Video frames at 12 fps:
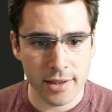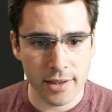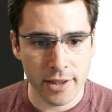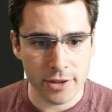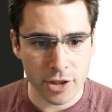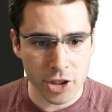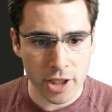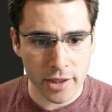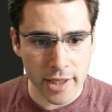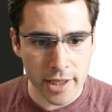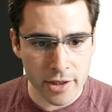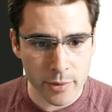There's a chunk
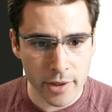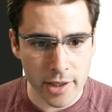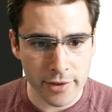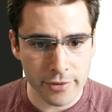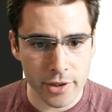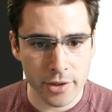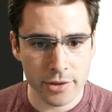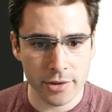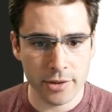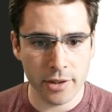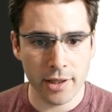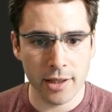here where if the user
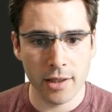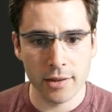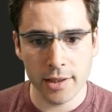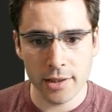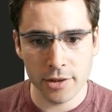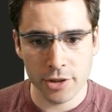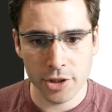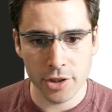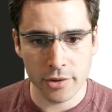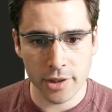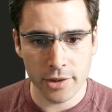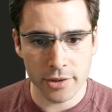is already logged in, it'll show
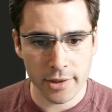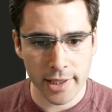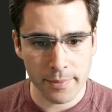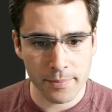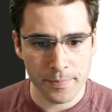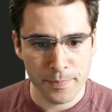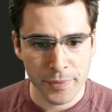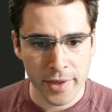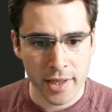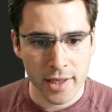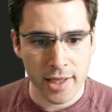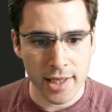the username.
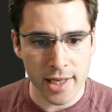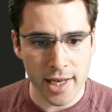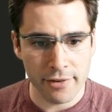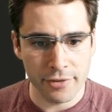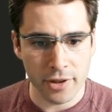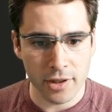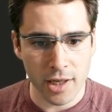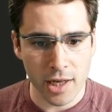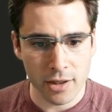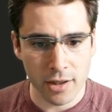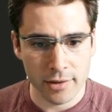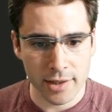If they're
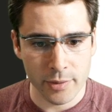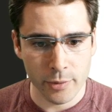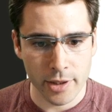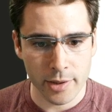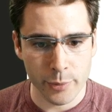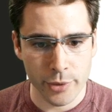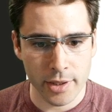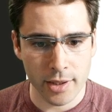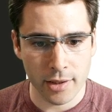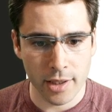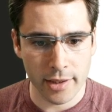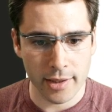not logged in, we're going to print a
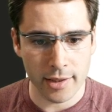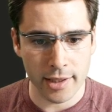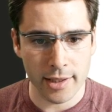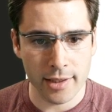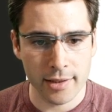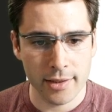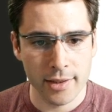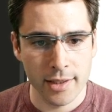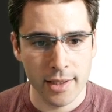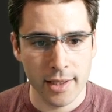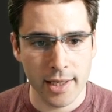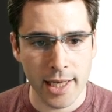login link.
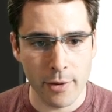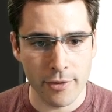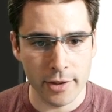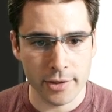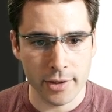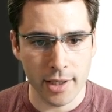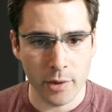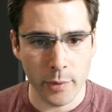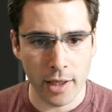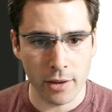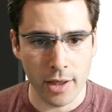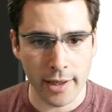And we've also got a way
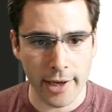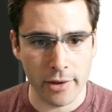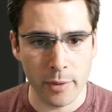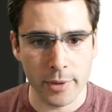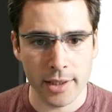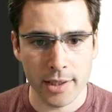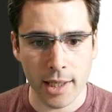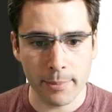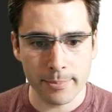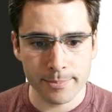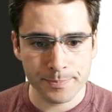to log out up at the top.